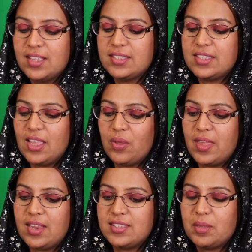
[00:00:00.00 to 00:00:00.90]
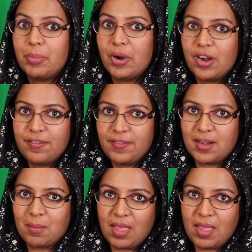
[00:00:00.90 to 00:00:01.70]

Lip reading: So that is a perfect